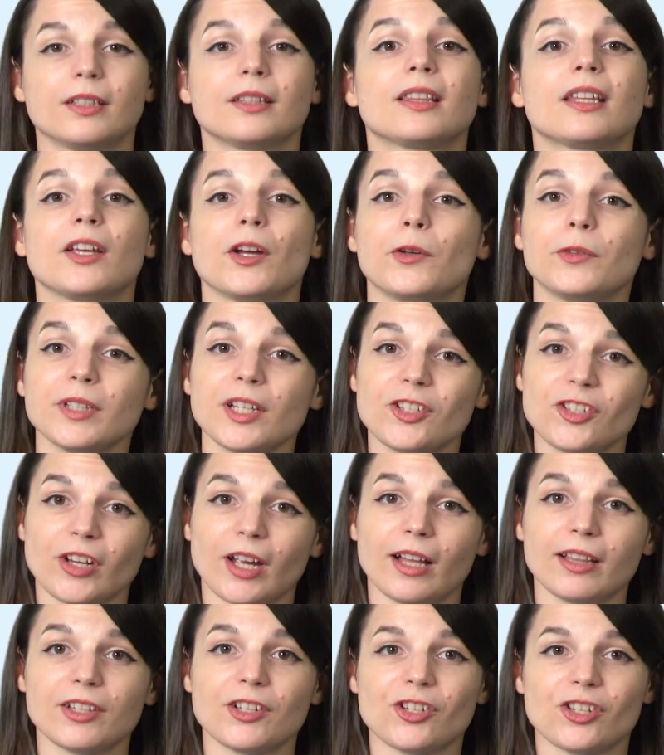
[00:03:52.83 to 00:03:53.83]
The only
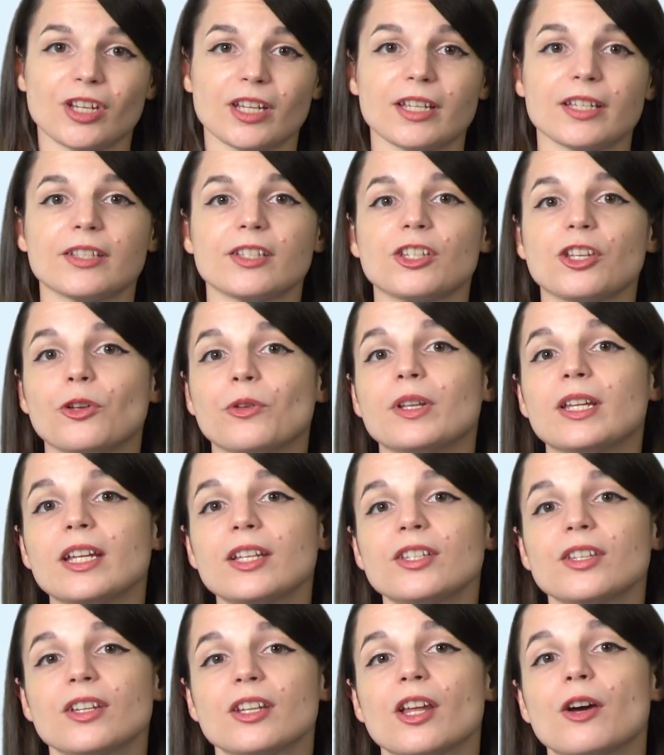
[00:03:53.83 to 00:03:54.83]
challenge is you
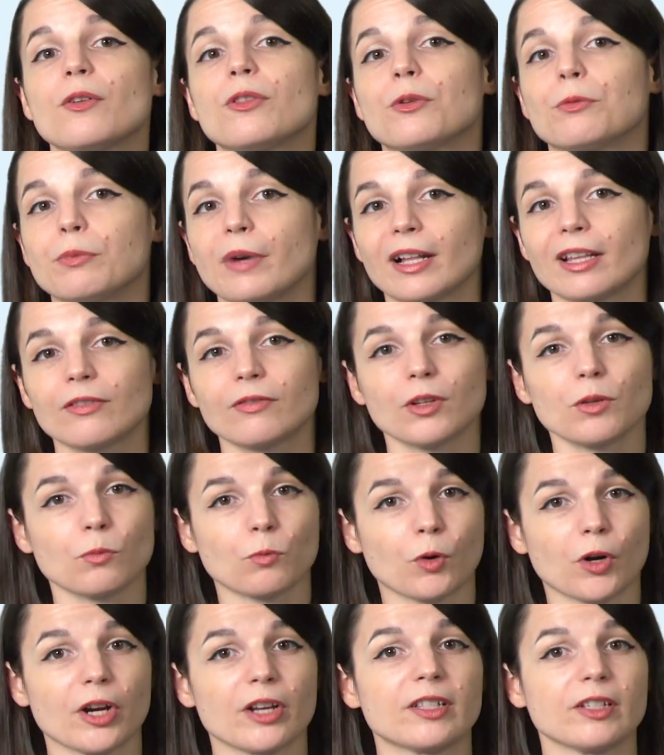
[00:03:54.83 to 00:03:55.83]
need to know the relevant
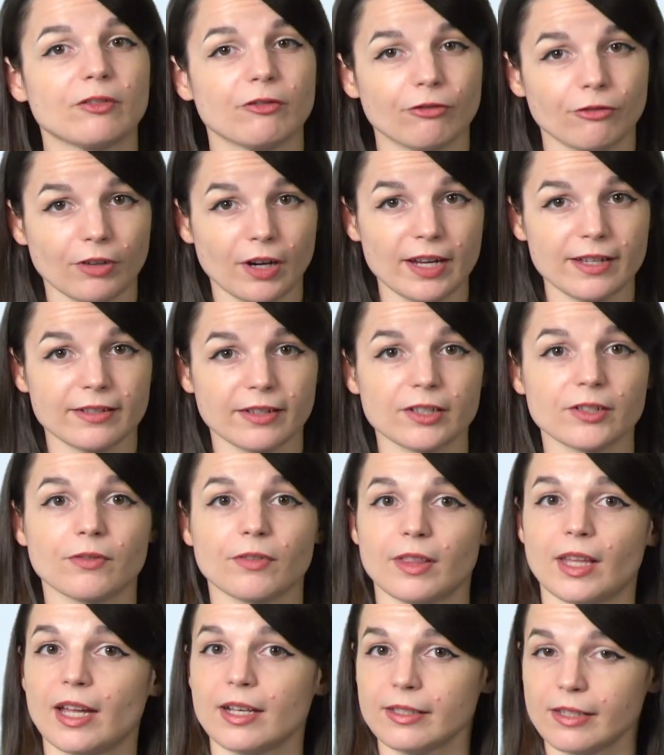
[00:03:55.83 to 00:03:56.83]
words and phrases
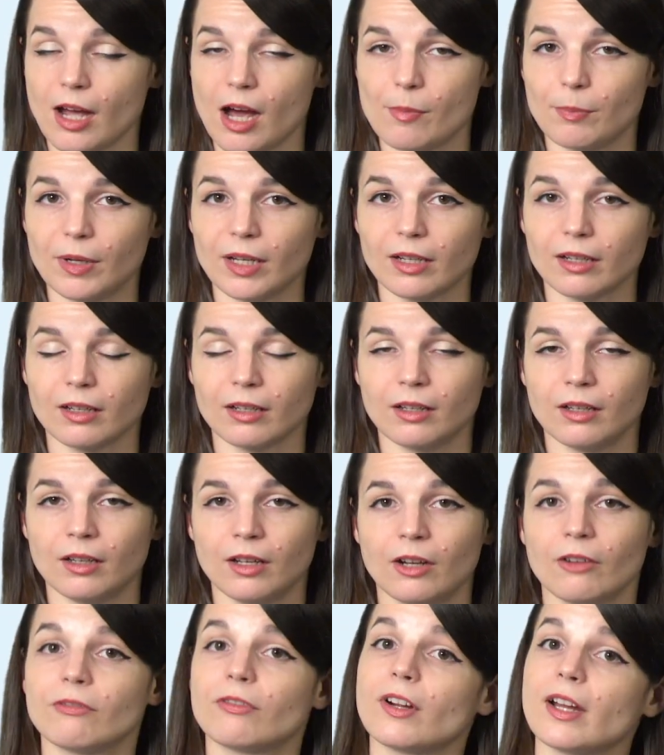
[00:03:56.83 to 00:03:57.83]
for that topic.
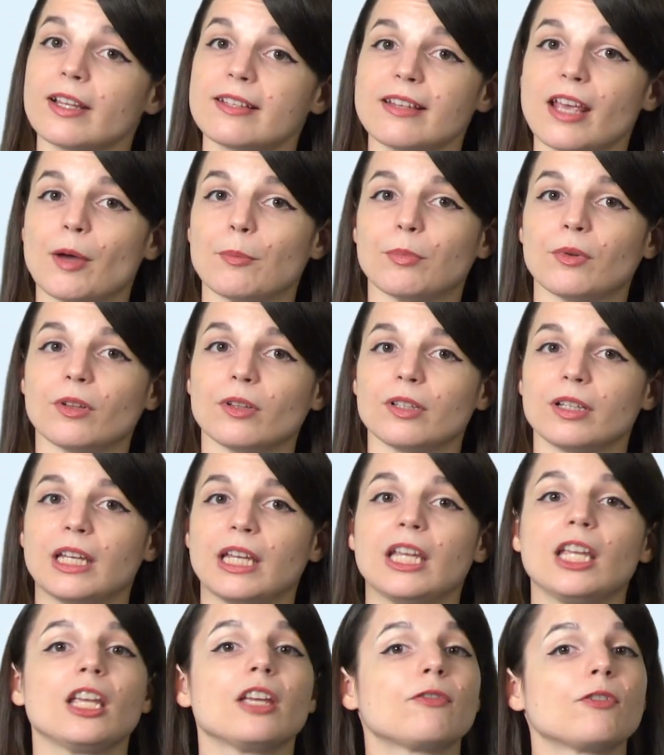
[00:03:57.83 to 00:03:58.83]
For example,
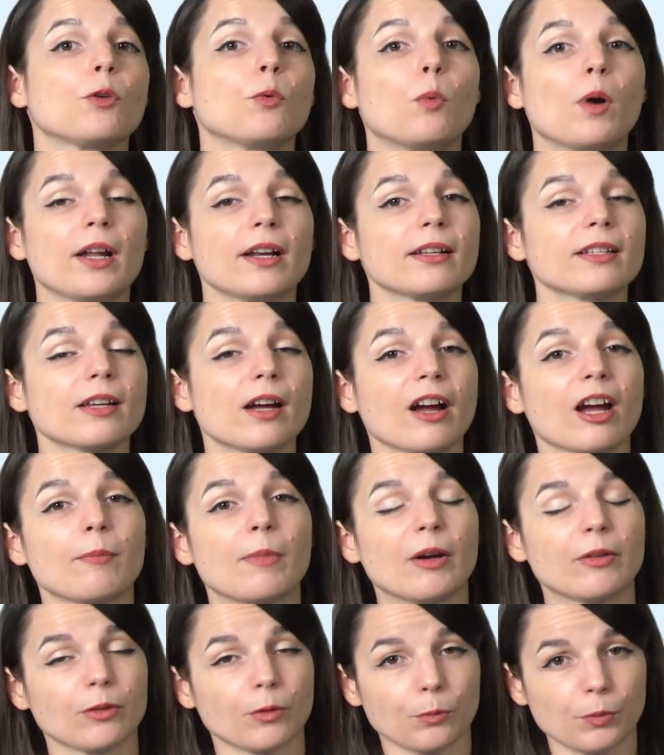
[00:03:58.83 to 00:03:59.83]
if you want to talk about the